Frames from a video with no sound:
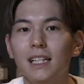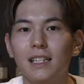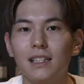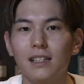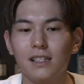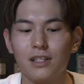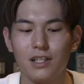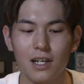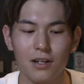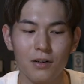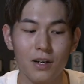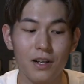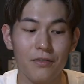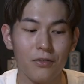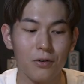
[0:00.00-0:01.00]
because
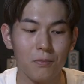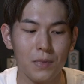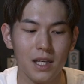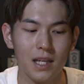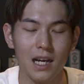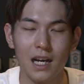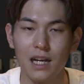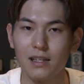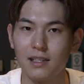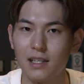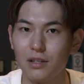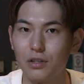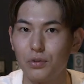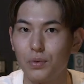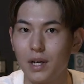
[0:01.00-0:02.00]
generally for me, I
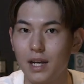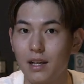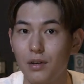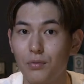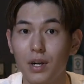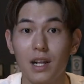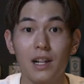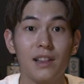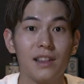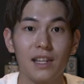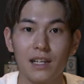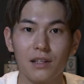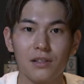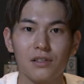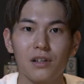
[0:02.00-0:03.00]
tend to wear really
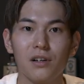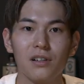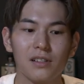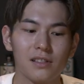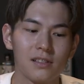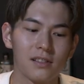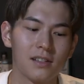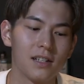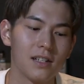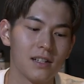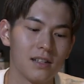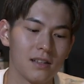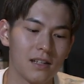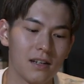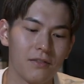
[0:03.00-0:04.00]
thin socks.
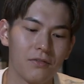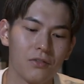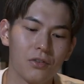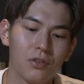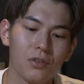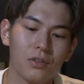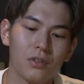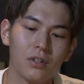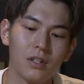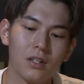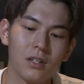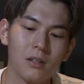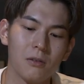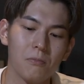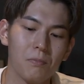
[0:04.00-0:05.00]
Therefore,
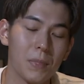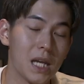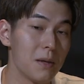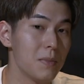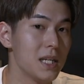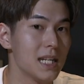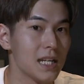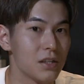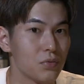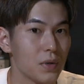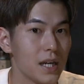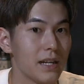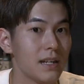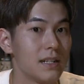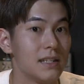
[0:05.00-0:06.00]
maybe that's
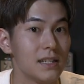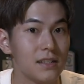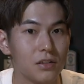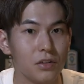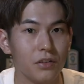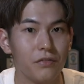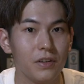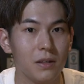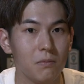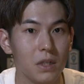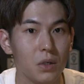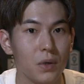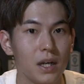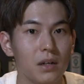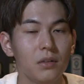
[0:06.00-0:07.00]
why this could fit
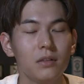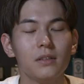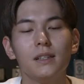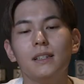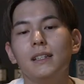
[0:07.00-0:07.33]
me well.